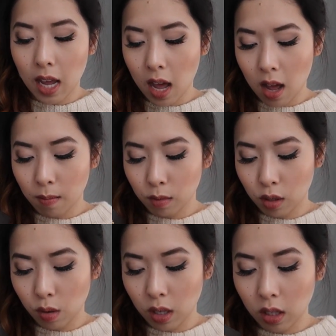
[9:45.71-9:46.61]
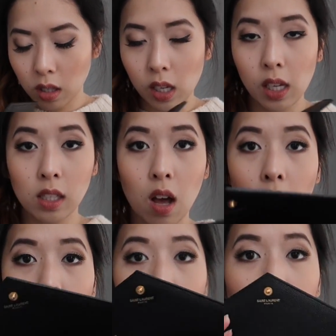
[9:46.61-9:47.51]
So you can see it's
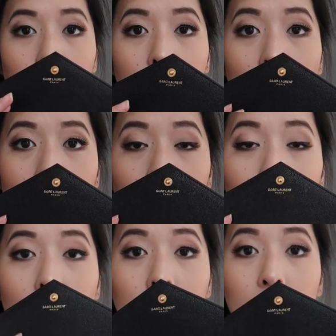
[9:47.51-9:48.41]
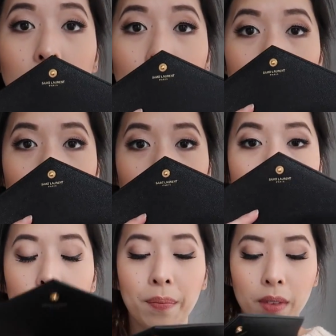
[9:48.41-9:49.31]
got 10 slots on this side,